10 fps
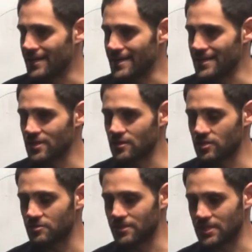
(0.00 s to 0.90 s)
isn't
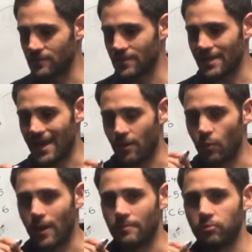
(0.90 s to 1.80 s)
specific at
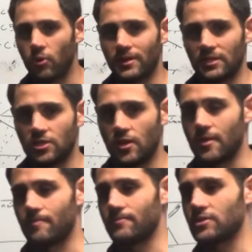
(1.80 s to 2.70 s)
one point in
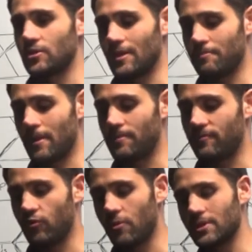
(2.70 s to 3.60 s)
time. So that by
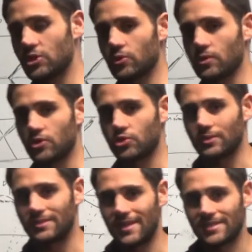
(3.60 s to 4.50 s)
performing neurological
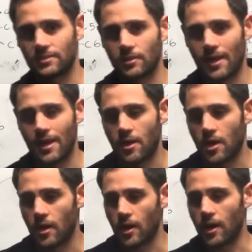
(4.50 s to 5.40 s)
tests
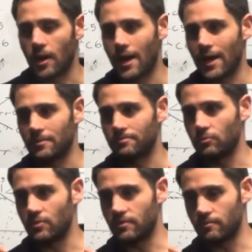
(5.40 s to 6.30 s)

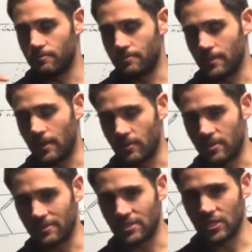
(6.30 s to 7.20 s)
with
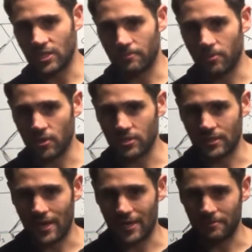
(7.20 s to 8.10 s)
a particular
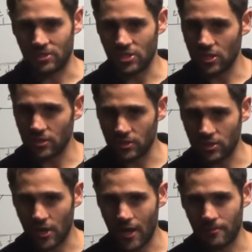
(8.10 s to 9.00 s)
person at a particular
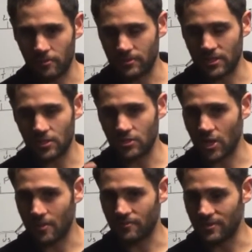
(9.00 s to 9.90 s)
time of
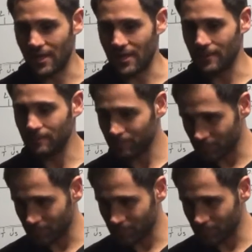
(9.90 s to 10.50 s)
day